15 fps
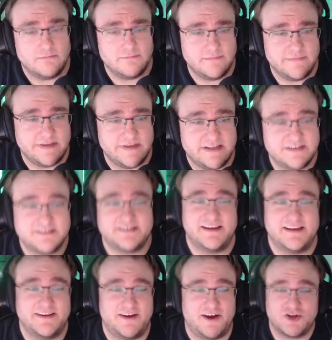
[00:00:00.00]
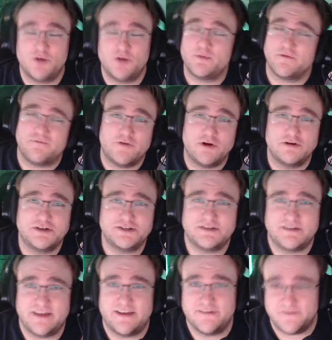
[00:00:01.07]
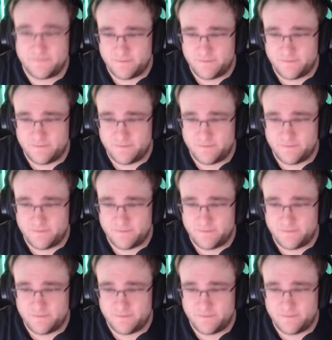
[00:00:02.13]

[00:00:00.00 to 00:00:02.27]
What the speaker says: it is October 1st, as